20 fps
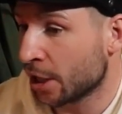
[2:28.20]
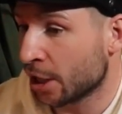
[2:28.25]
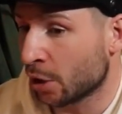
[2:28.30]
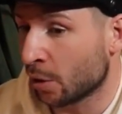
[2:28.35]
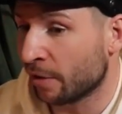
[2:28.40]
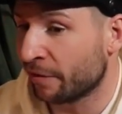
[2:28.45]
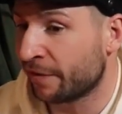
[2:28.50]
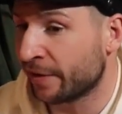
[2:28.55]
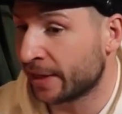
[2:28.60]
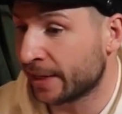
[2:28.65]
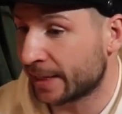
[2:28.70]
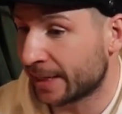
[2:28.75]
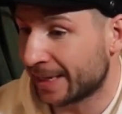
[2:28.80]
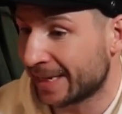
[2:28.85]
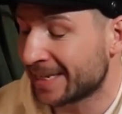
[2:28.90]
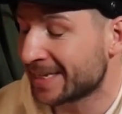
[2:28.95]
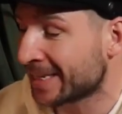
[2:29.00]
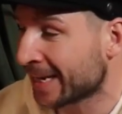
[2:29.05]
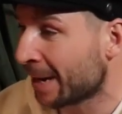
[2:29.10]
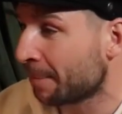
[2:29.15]
you know I think
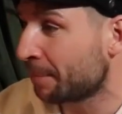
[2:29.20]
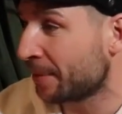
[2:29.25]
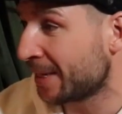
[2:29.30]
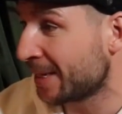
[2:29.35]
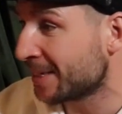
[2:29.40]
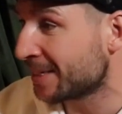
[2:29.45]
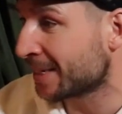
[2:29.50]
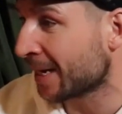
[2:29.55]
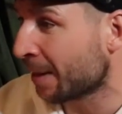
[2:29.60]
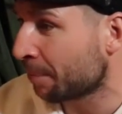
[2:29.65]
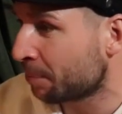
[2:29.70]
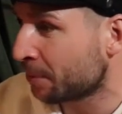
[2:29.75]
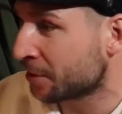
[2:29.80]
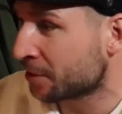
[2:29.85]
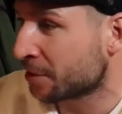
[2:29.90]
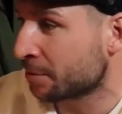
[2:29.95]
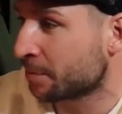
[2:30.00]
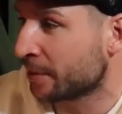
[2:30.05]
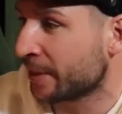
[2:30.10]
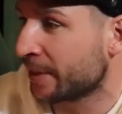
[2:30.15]
he's happy. He's happy
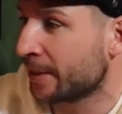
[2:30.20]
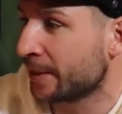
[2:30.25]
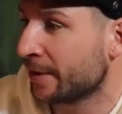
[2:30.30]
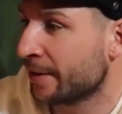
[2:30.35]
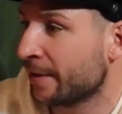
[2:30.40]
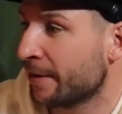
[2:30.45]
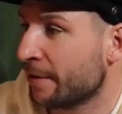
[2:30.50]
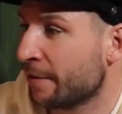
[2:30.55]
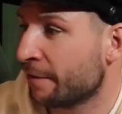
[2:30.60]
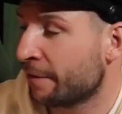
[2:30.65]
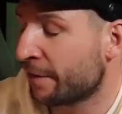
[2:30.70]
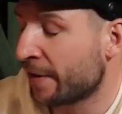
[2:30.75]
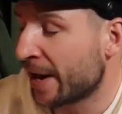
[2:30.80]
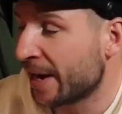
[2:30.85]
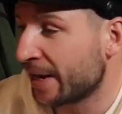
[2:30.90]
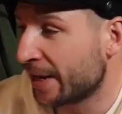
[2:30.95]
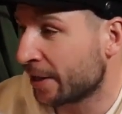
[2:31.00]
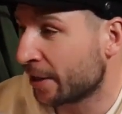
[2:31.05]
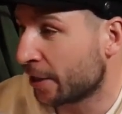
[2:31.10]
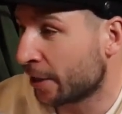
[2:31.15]
to be
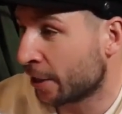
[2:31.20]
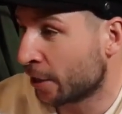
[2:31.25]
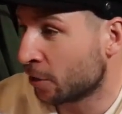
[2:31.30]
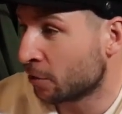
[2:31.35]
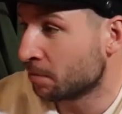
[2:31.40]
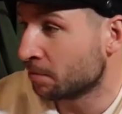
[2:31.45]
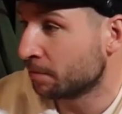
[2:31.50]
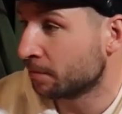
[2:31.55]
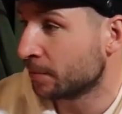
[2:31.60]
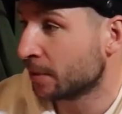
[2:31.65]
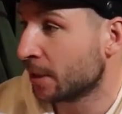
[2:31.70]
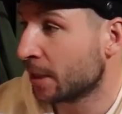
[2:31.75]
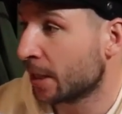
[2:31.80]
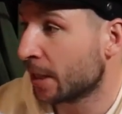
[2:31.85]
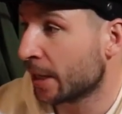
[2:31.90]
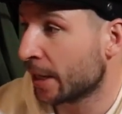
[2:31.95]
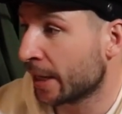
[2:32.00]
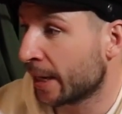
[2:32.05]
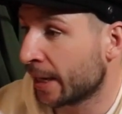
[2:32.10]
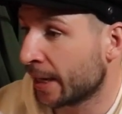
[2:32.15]
fighting at home.
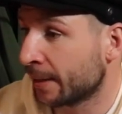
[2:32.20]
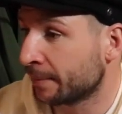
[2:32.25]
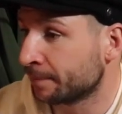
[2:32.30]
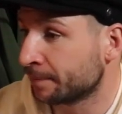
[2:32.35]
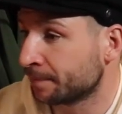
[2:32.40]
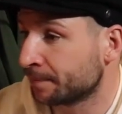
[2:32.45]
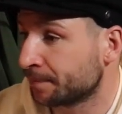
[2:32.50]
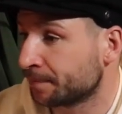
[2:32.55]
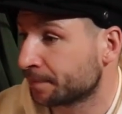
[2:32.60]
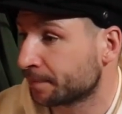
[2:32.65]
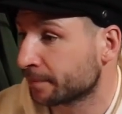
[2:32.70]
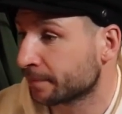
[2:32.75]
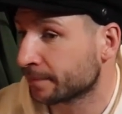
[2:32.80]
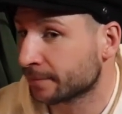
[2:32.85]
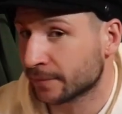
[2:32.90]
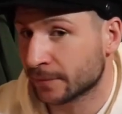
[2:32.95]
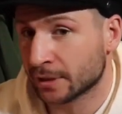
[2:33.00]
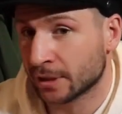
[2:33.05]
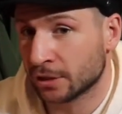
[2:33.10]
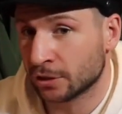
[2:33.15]
Um,
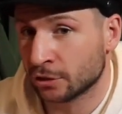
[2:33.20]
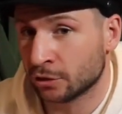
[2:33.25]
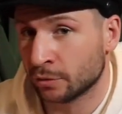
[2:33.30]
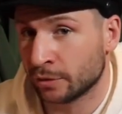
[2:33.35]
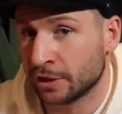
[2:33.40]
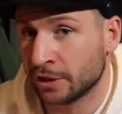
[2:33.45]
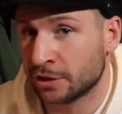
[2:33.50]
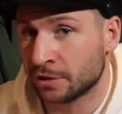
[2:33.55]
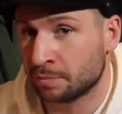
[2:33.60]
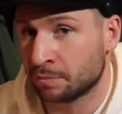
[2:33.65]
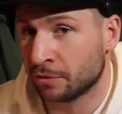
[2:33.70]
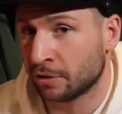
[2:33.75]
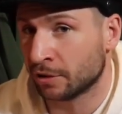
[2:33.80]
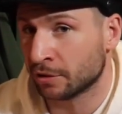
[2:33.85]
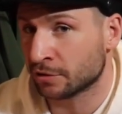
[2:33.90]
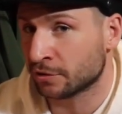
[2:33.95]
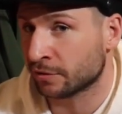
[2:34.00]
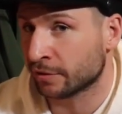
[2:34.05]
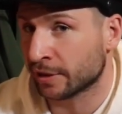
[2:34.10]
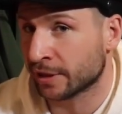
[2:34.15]
do we need to
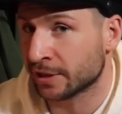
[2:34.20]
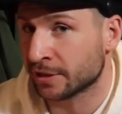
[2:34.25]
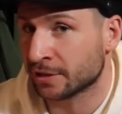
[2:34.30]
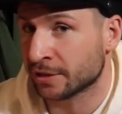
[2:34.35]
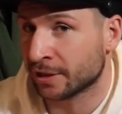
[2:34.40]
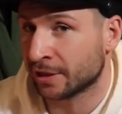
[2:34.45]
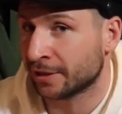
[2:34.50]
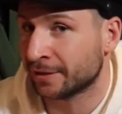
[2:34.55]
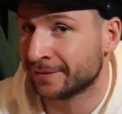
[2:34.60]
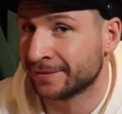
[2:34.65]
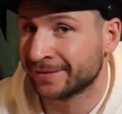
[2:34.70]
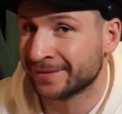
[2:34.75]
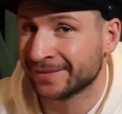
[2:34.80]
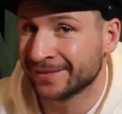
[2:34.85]
pause for this? Or?